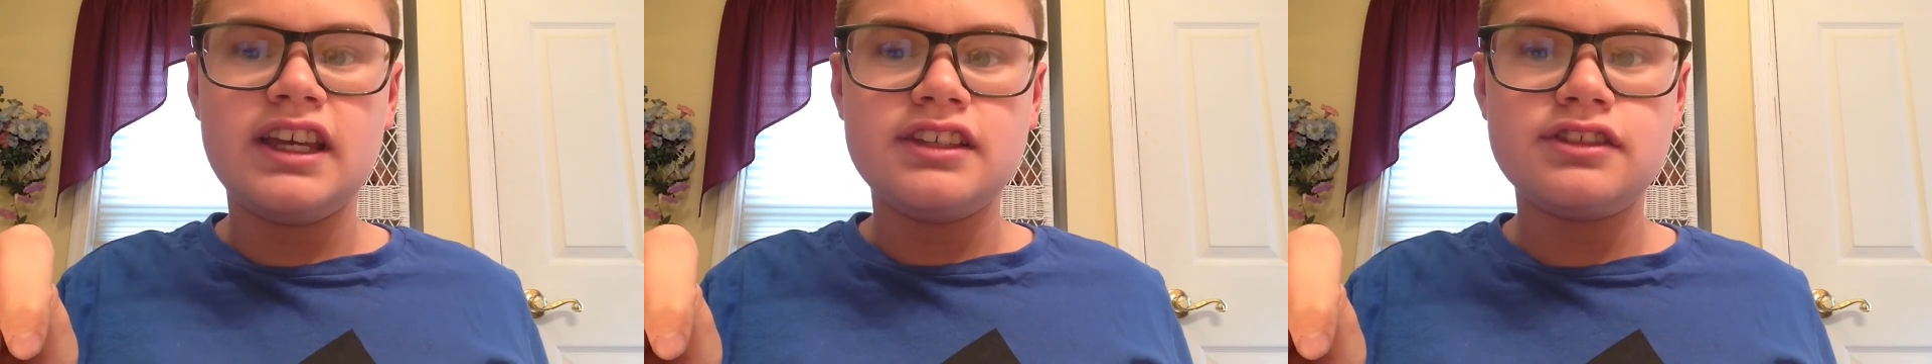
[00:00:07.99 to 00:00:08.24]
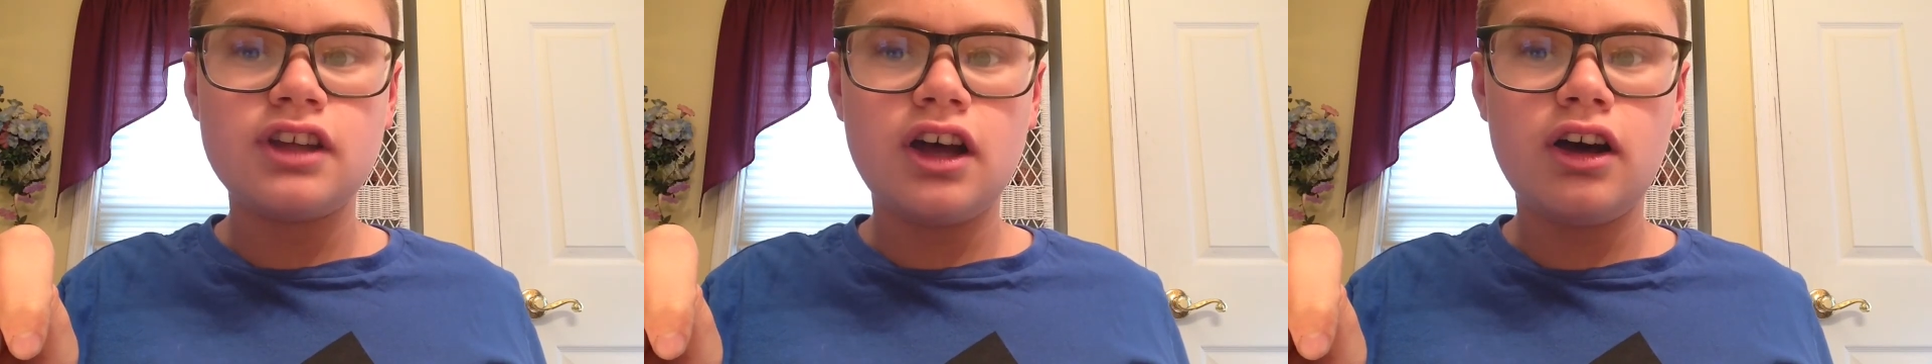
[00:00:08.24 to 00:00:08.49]

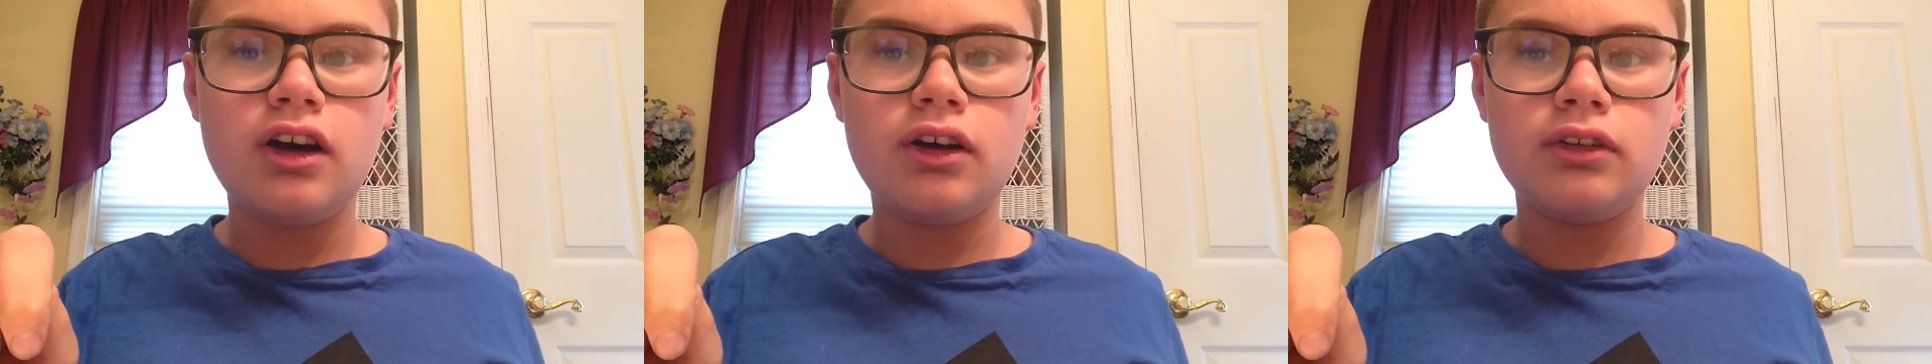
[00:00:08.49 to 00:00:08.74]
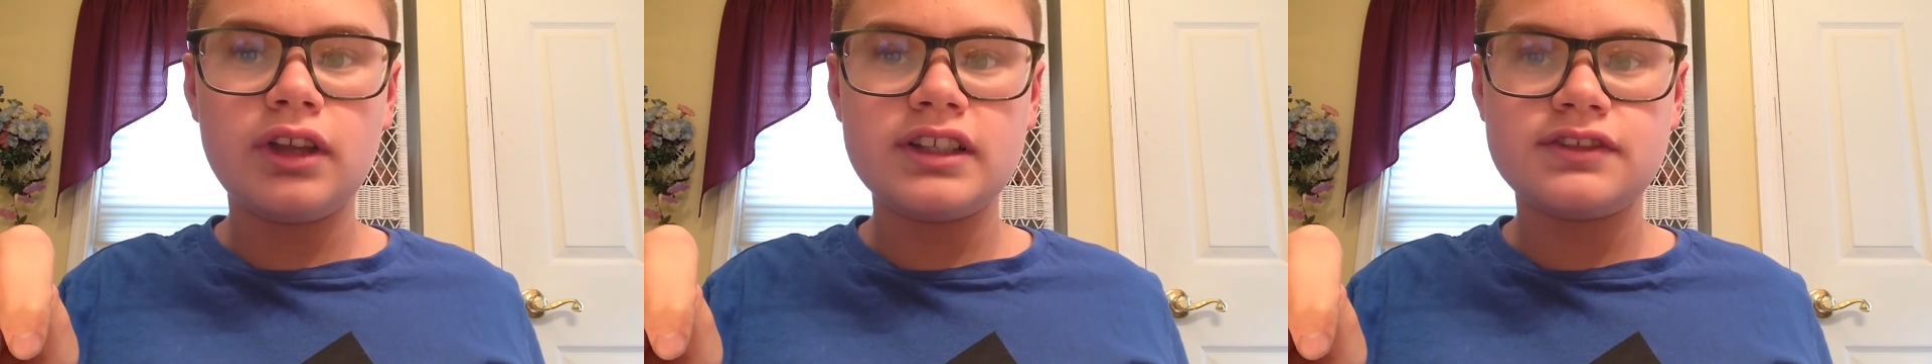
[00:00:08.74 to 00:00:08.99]

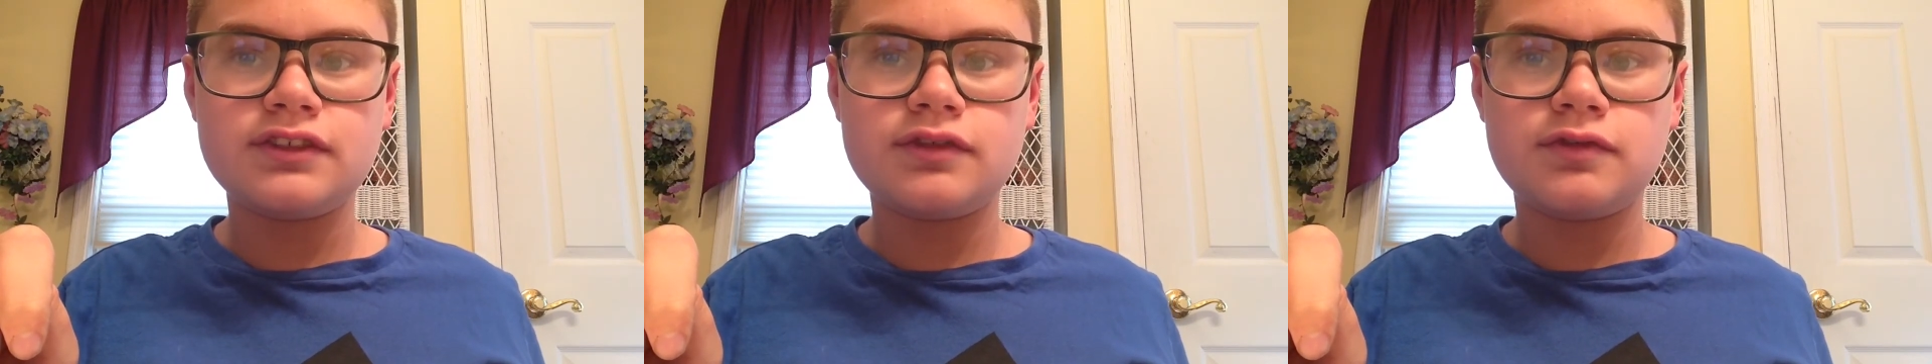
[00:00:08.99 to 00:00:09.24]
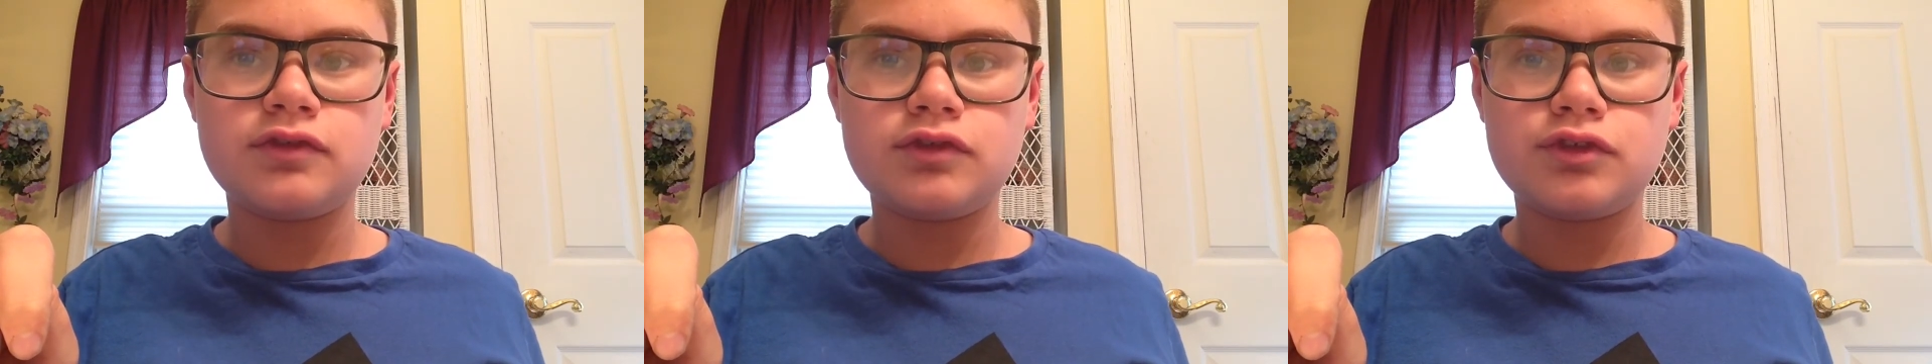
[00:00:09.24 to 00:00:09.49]
So
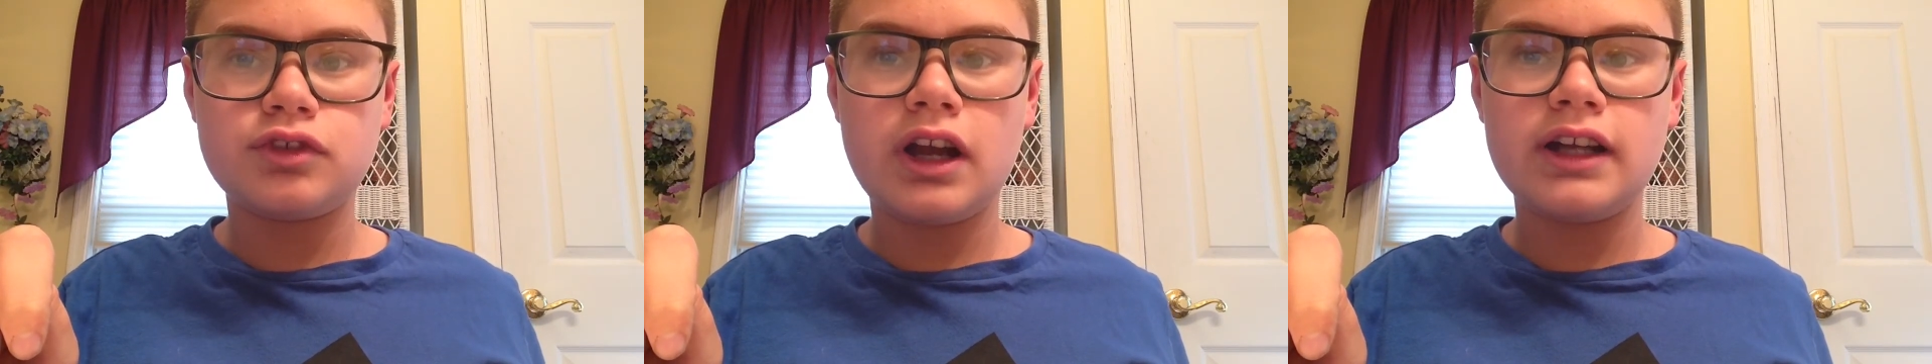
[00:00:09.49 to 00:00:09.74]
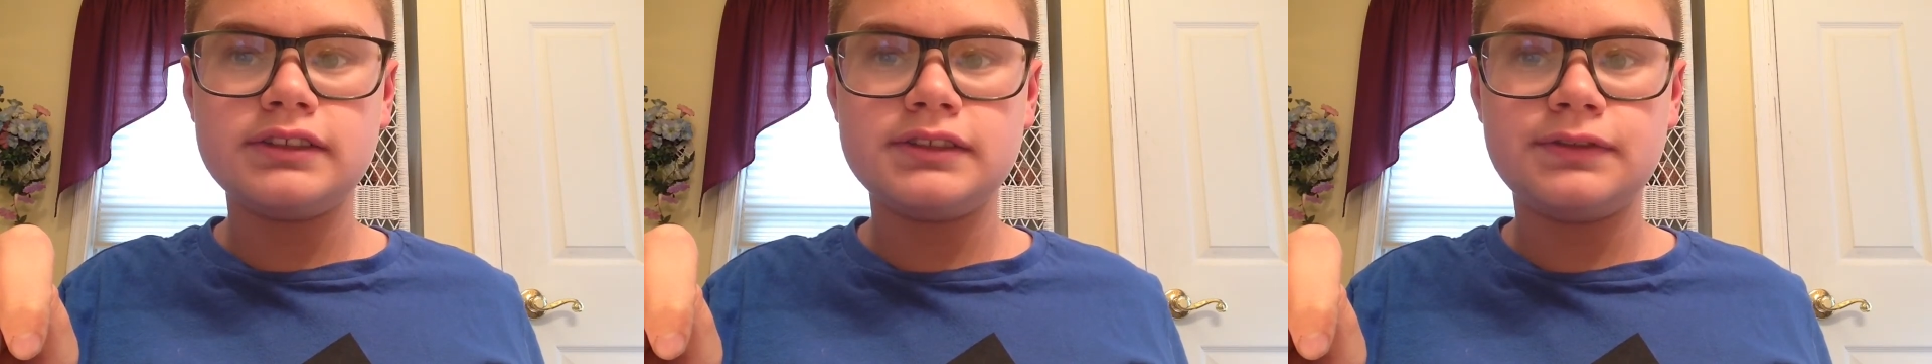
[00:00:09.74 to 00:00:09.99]
let's
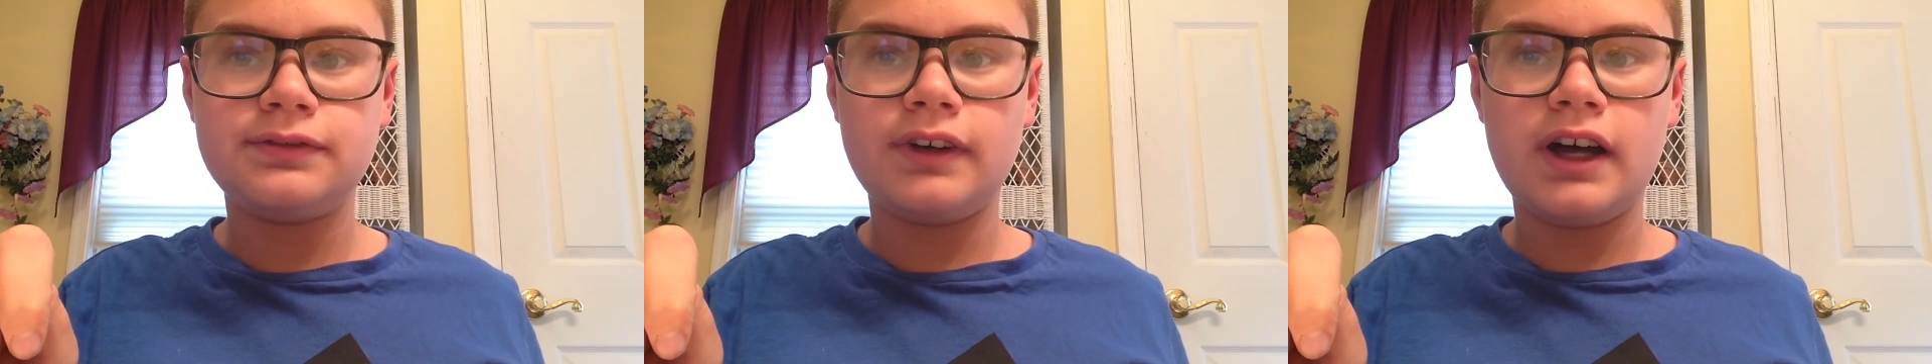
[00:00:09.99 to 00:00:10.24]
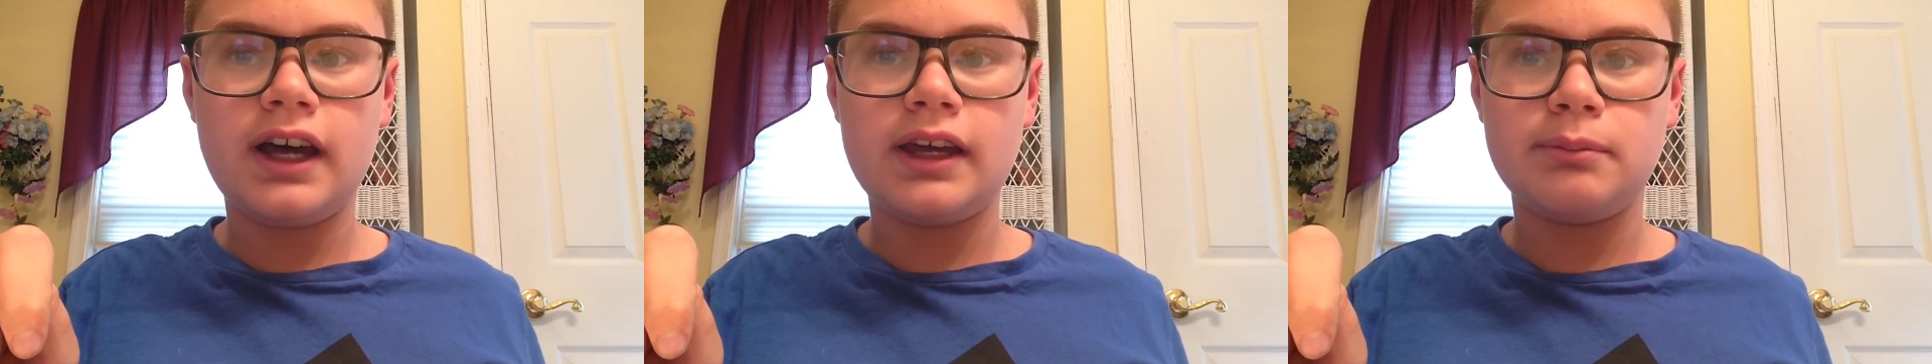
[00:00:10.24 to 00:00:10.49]
try to
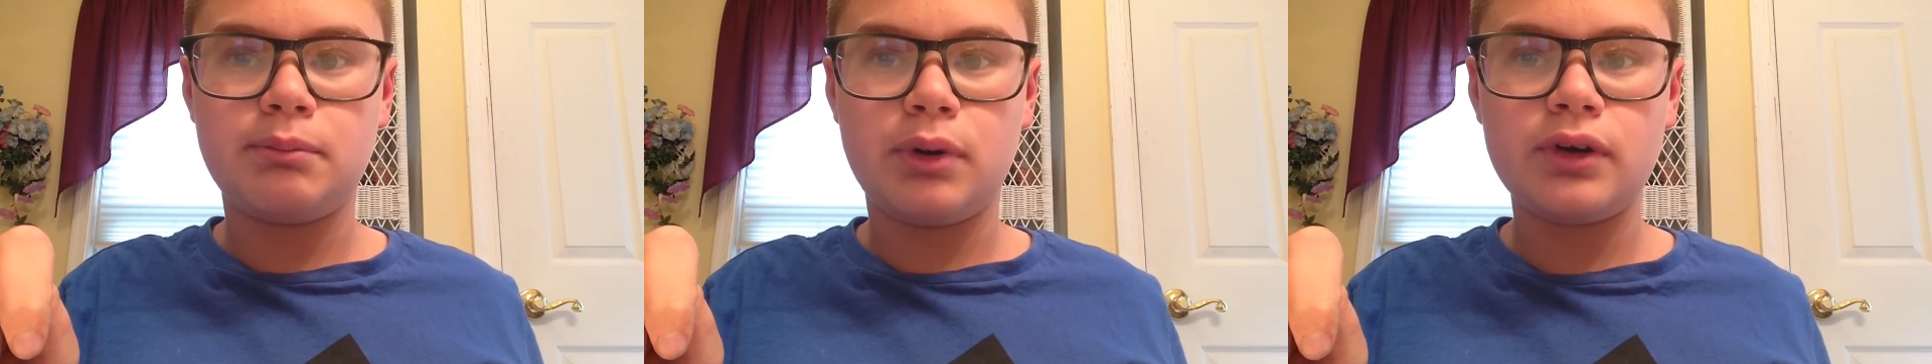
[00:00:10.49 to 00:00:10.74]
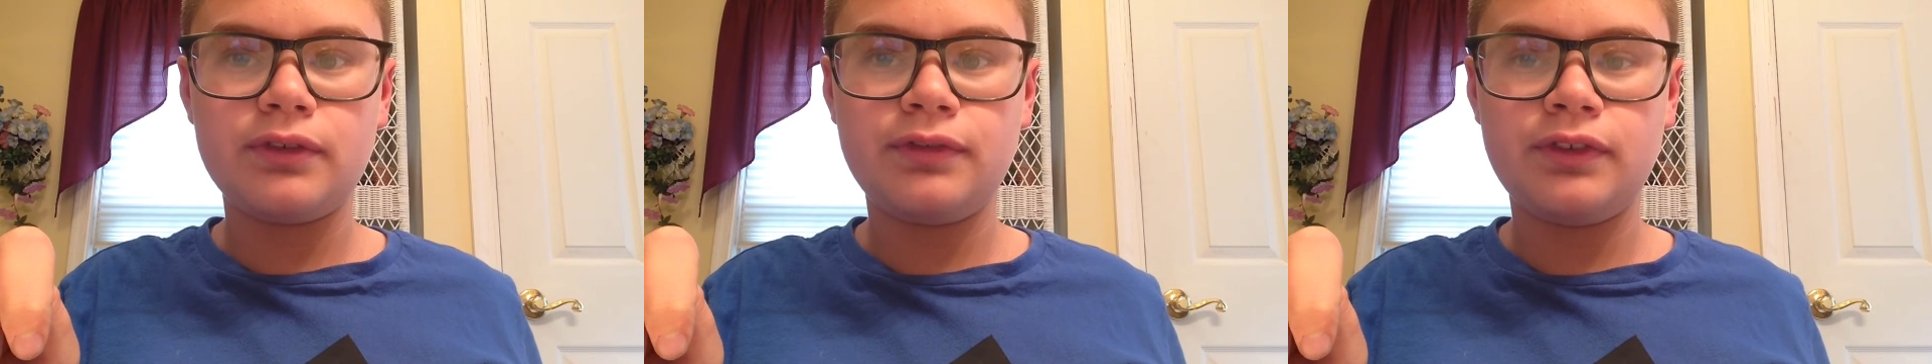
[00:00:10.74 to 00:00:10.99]
find
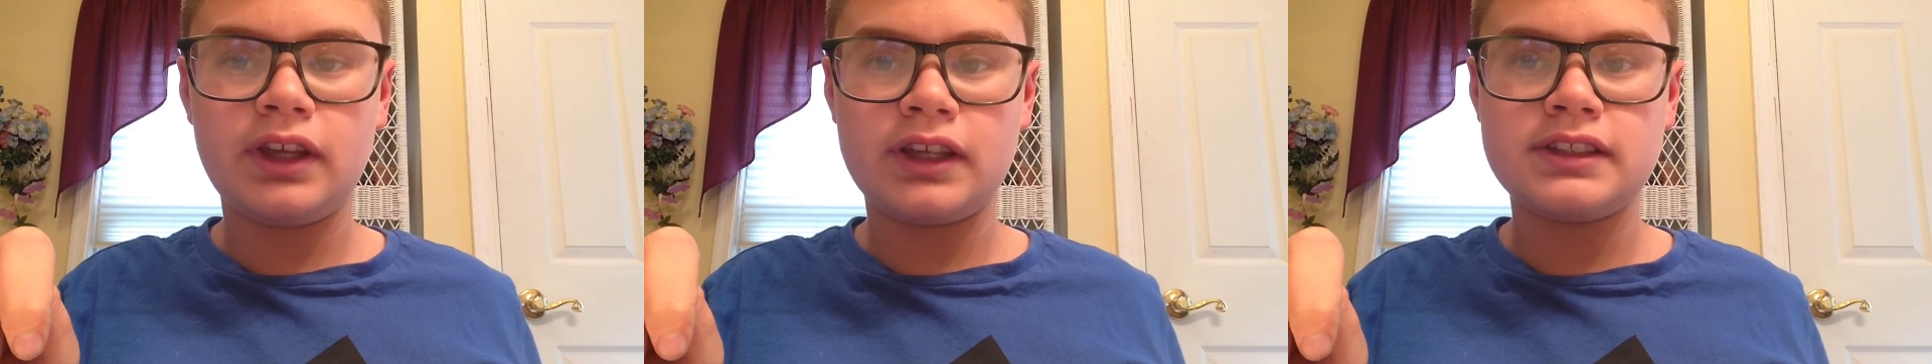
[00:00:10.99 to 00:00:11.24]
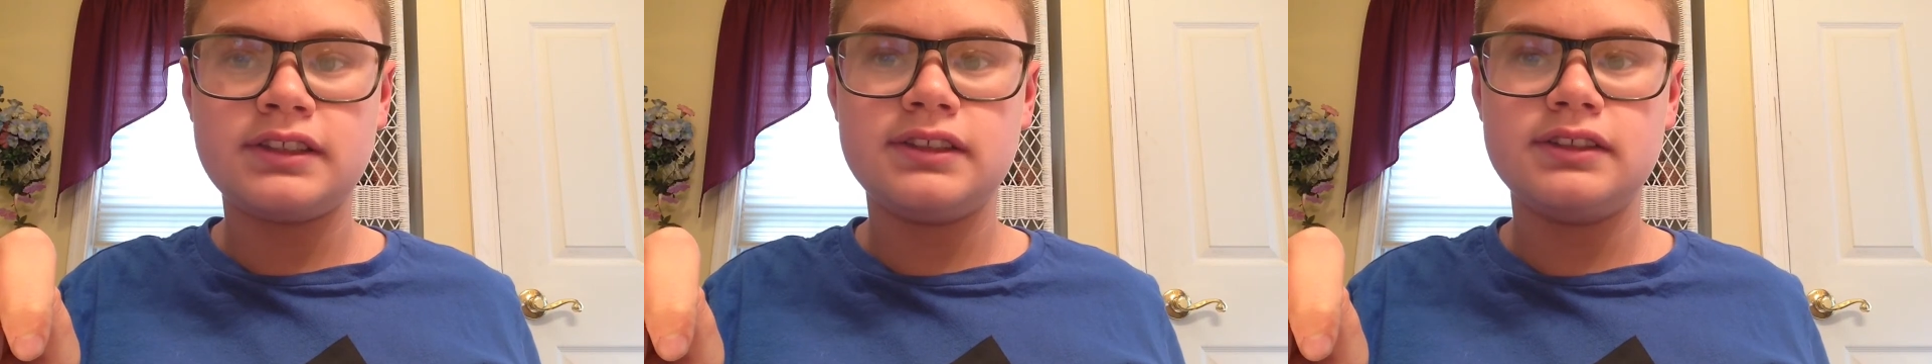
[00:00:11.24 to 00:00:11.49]
perfect